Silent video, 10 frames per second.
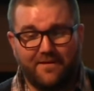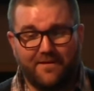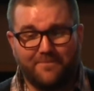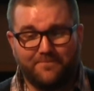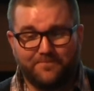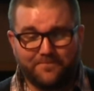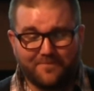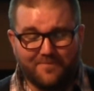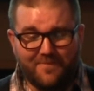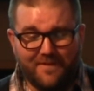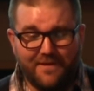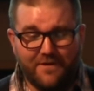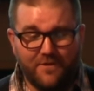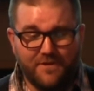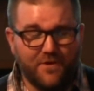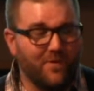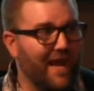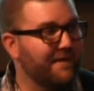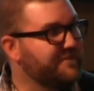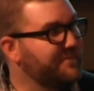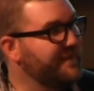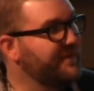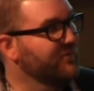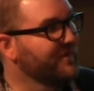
Um, you know, you don't have to be